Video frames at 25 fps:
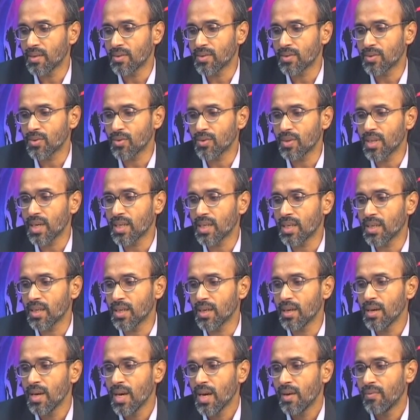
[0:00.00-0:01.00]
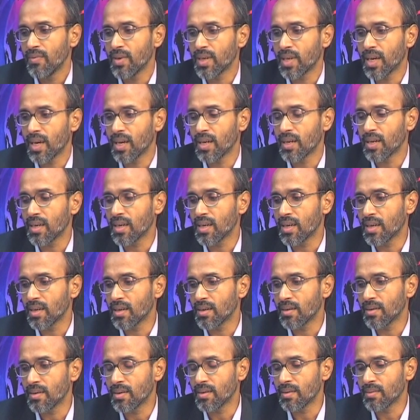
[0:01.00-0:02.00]
so that we
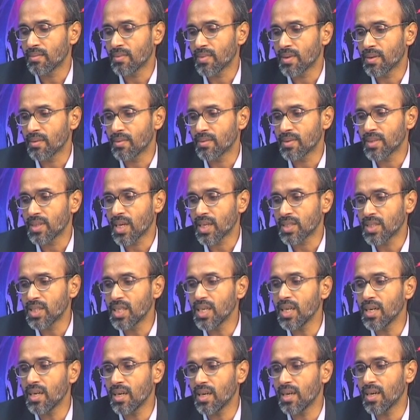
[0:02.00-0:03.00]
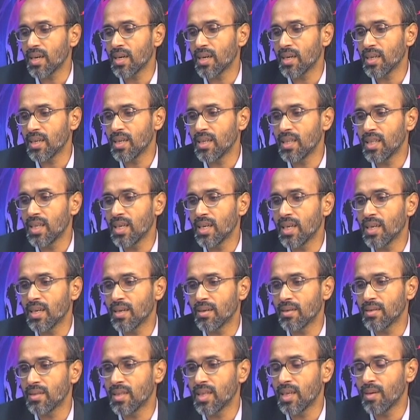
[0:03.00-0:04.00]
can succeed in the
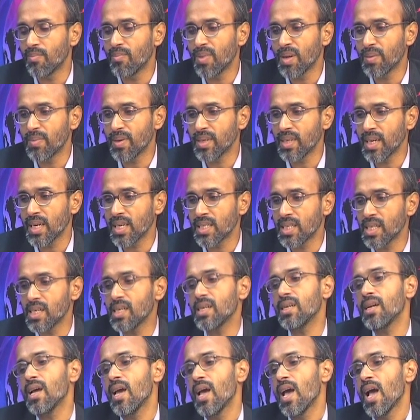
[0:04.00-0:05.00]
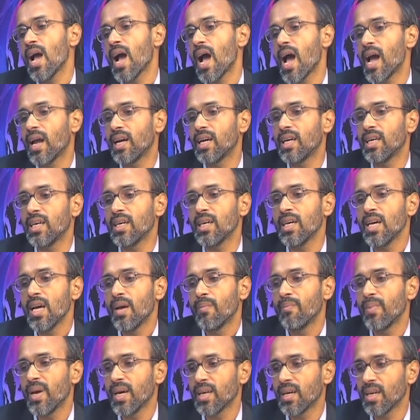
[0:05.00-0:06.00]
implementation and
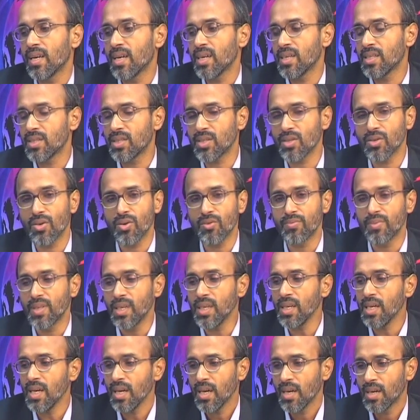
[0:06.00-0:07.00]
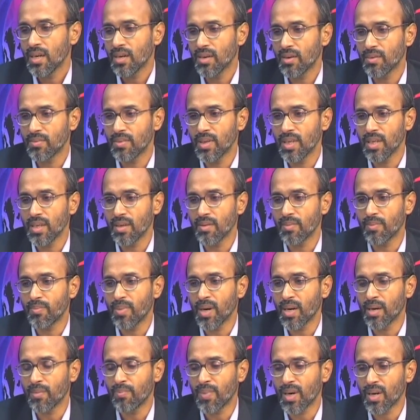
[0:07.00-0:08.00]
maintenance of the
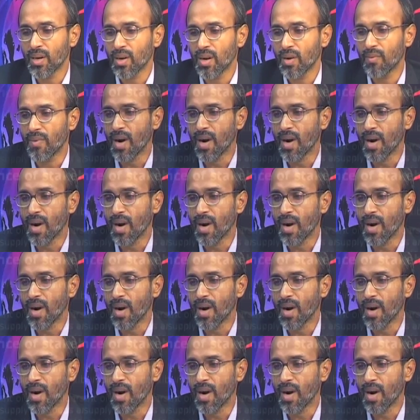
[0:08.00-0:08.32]
particular